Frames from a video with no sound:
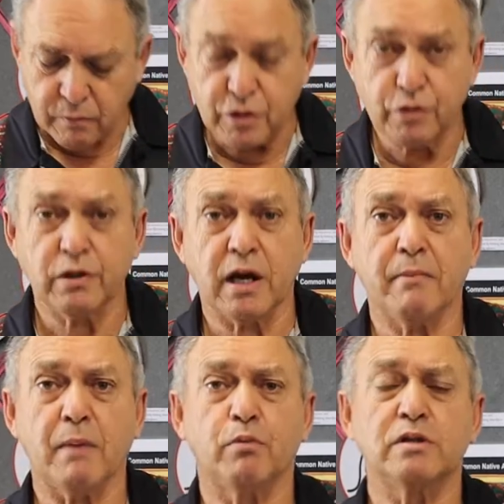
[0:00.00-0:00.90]
We should come
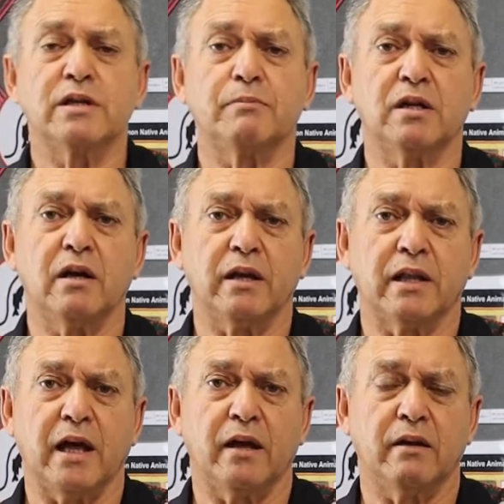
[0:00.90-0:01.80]
up with something like
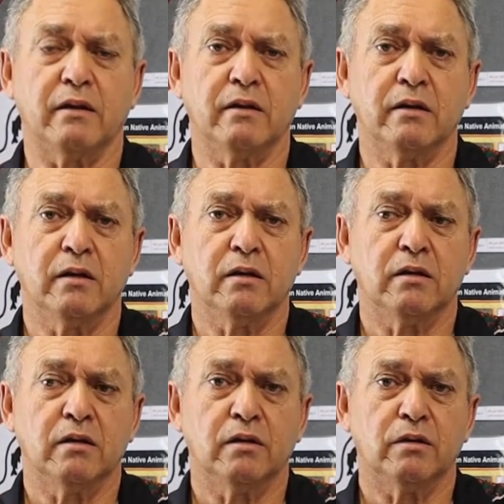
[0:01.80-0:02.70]
that.
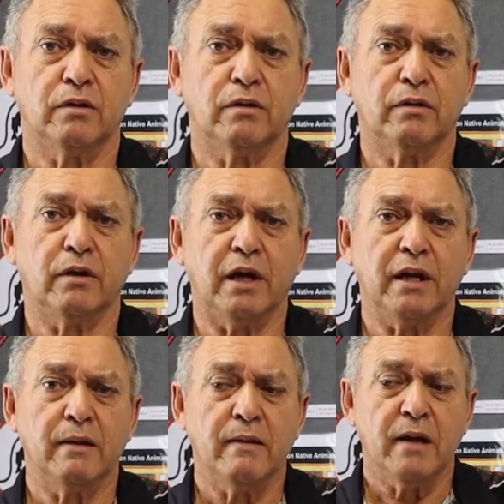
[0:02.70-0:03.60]
All right,
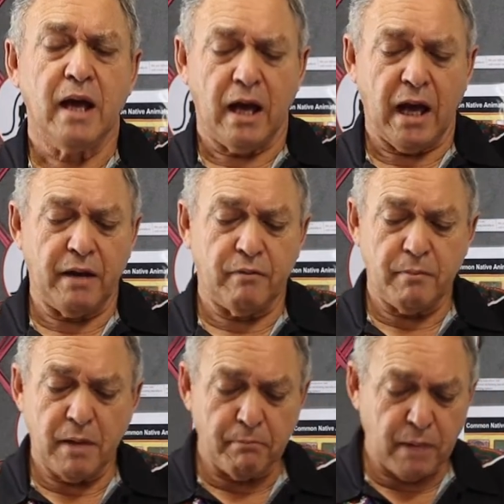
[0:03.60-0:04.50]
and
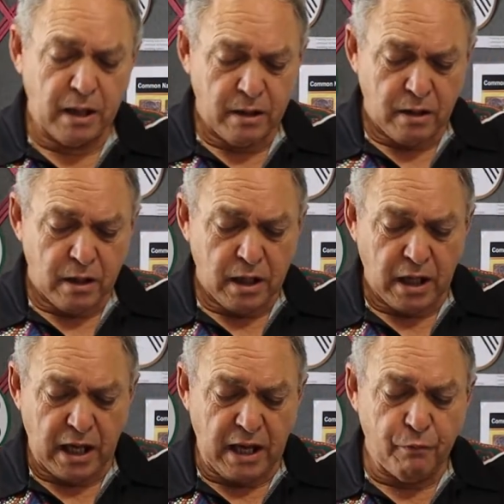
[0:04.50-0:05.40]
remember,
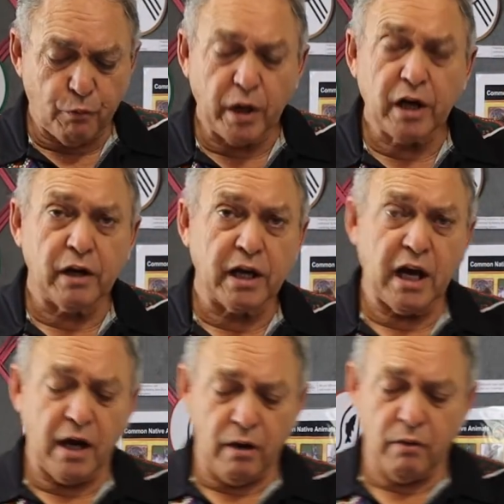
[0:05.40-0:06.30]
if we're going to
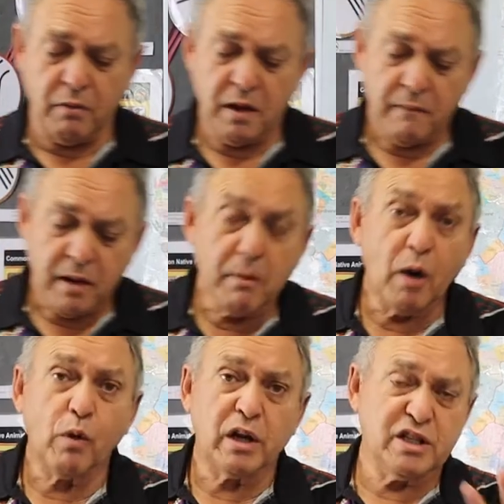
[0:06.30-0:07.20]
go, you might
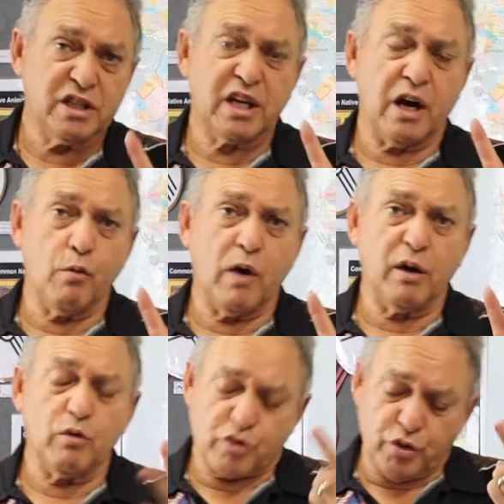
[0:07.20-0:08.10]
want to just go 1
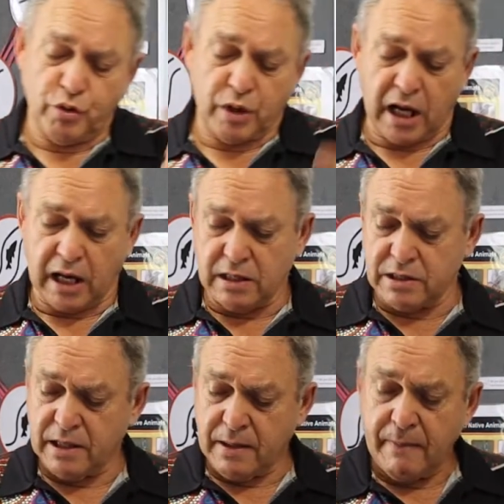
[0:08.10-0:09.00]
or 2
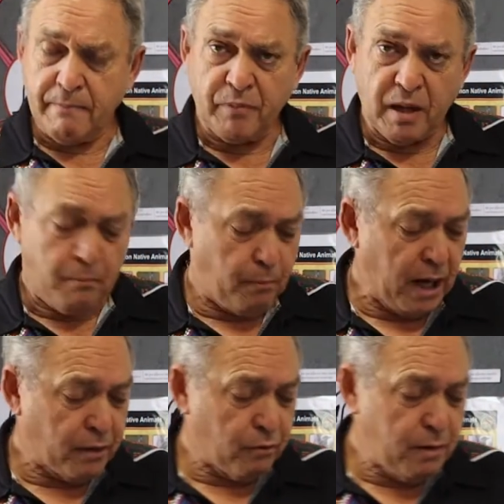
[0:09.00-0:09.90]
colours,
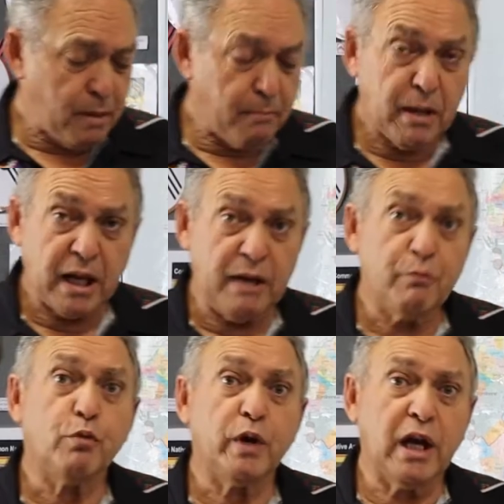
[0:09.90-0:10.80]
but remember,
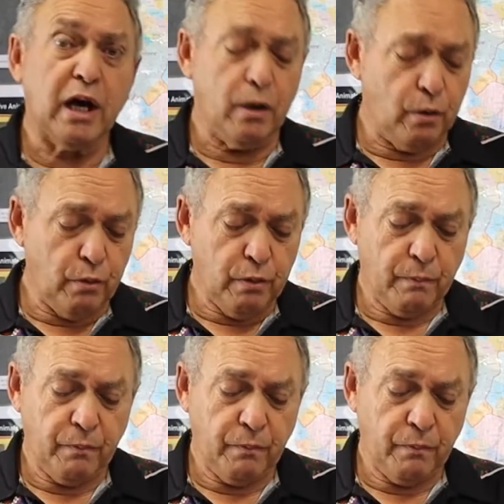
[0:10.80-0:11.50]
if we go